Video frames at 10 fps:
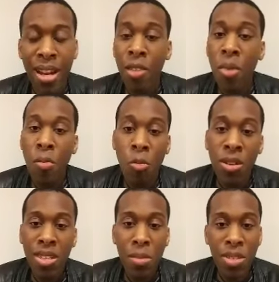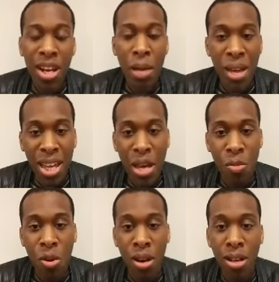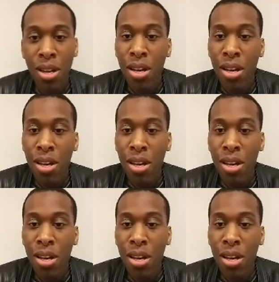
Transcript: and i remember one time sitting at my keyboard